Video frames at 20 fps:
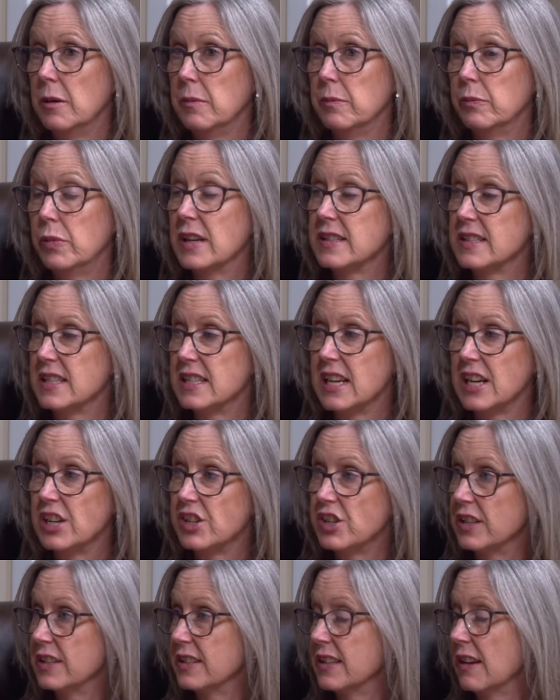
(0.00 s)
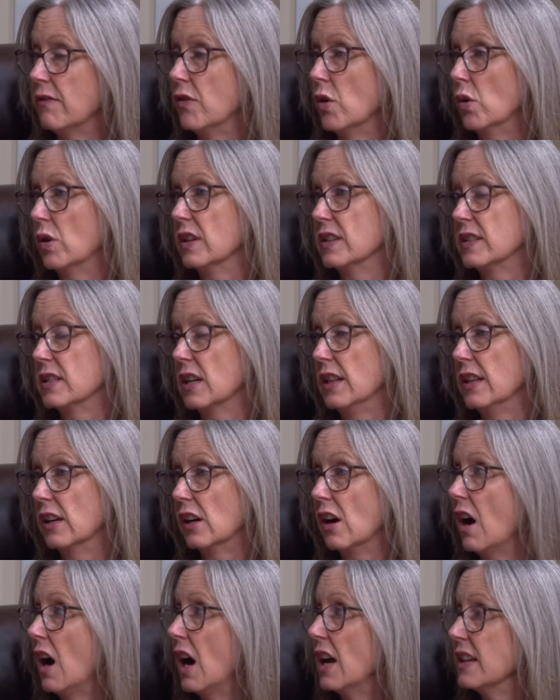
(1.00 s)
presentations that focus on the
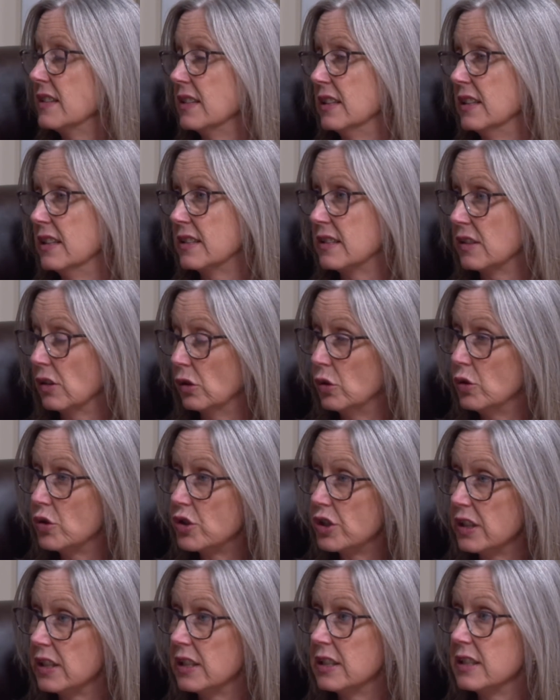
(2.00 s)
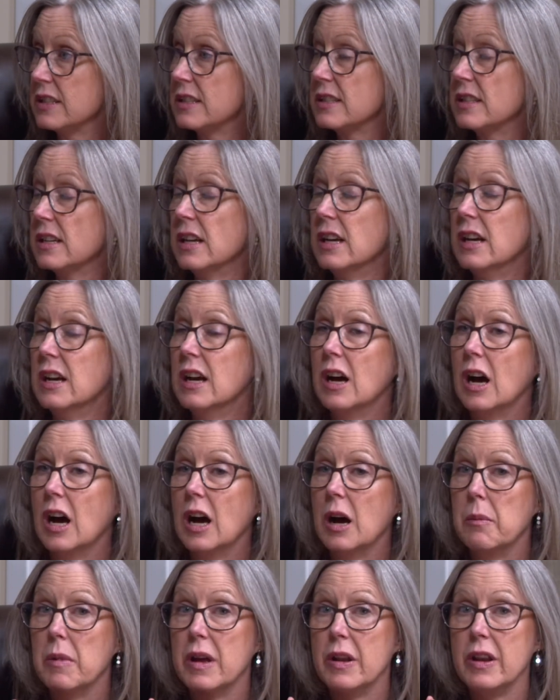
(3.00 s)
cause and the solutions,
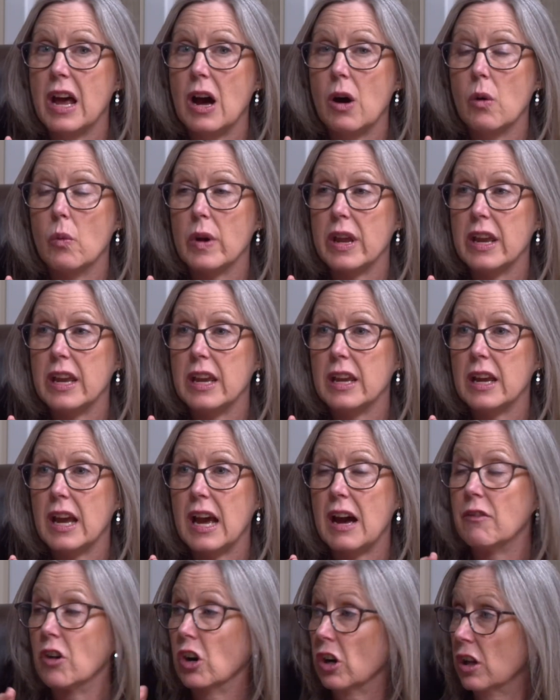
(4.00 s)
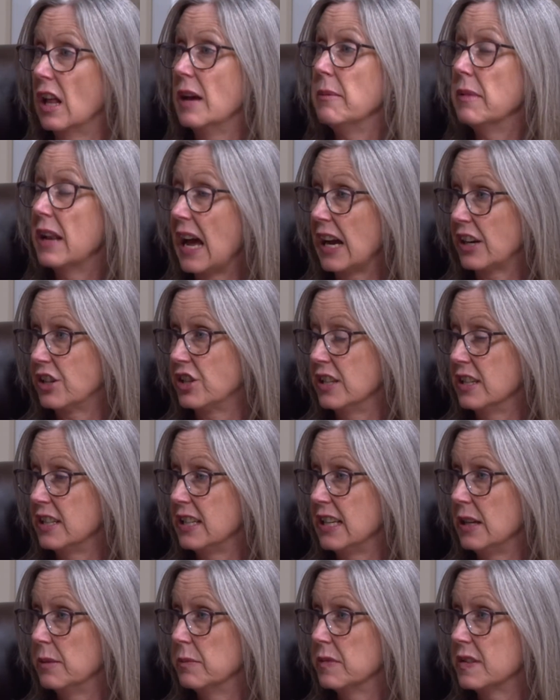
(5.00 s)
and now we have our climate action
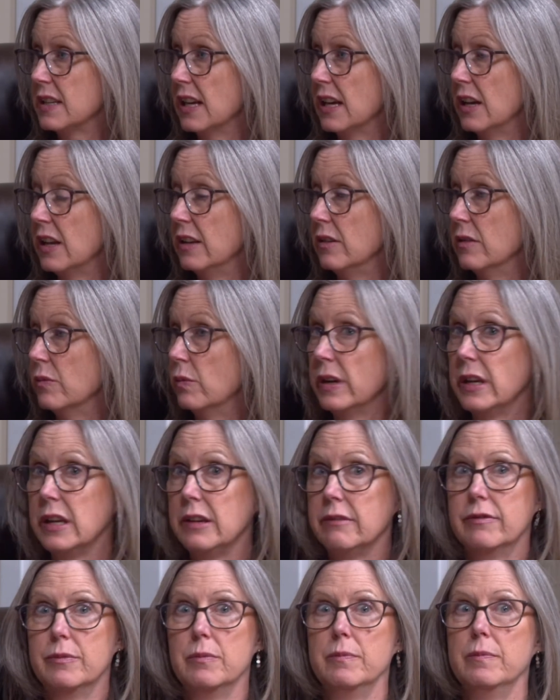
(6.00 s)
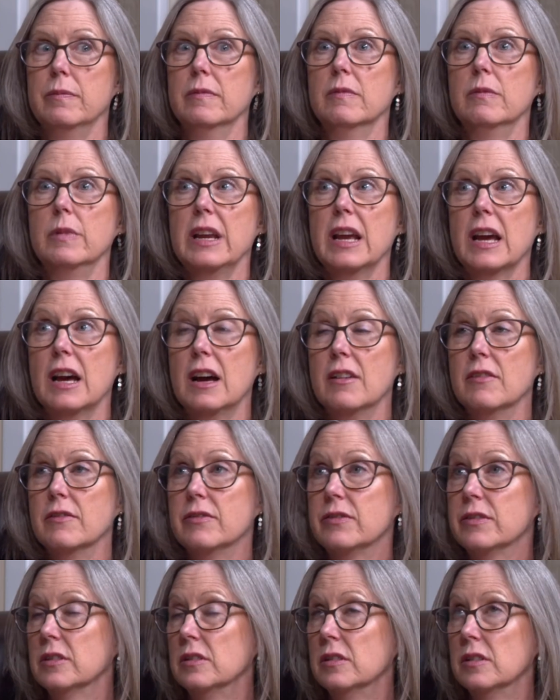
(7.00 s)
teams, and we
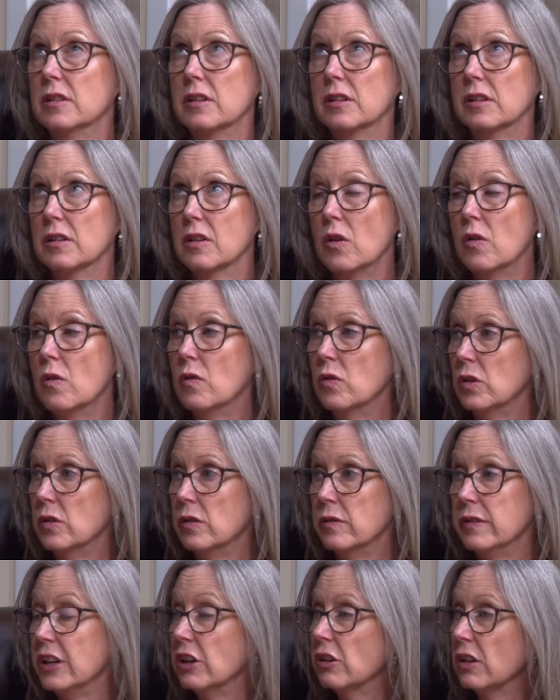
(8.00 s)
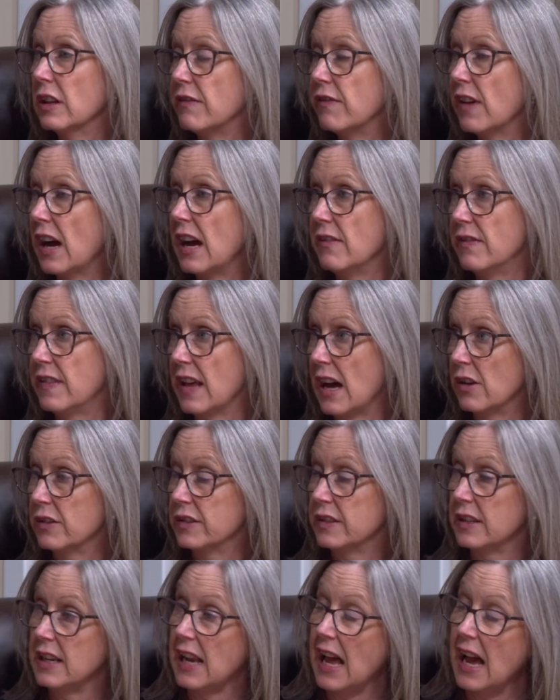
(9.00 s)
have over nearly
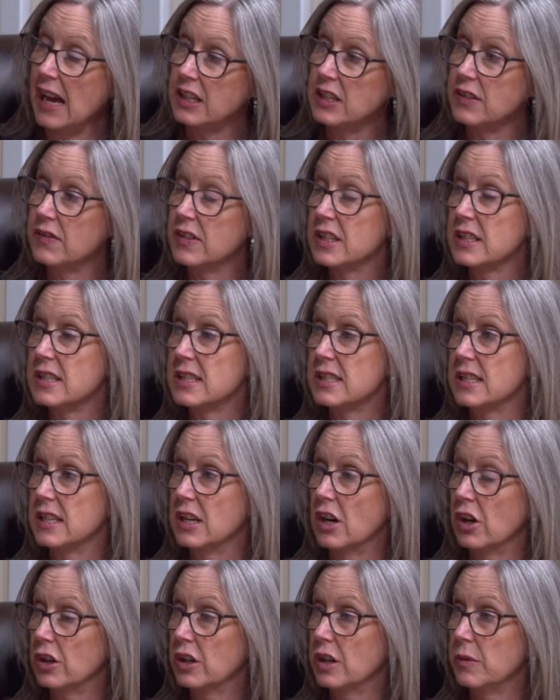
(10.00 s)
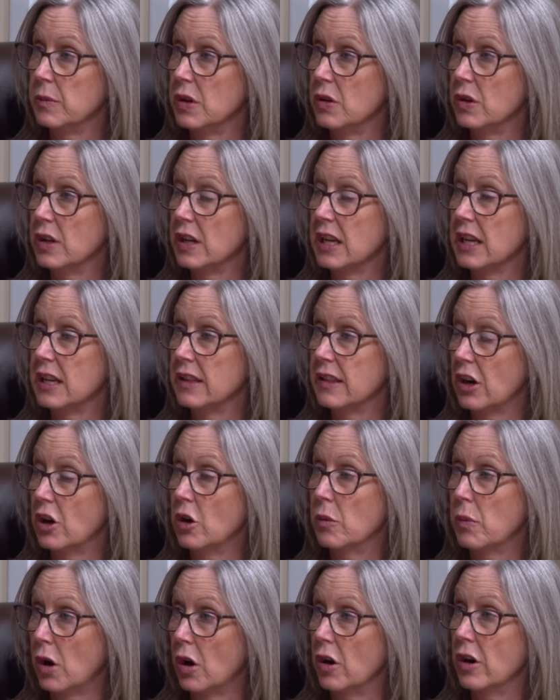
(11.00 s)
5,000 activists in our community that
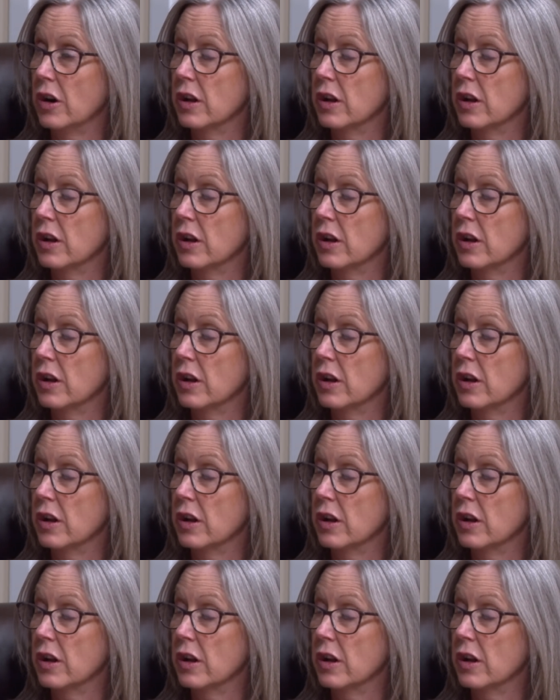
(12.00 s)
are part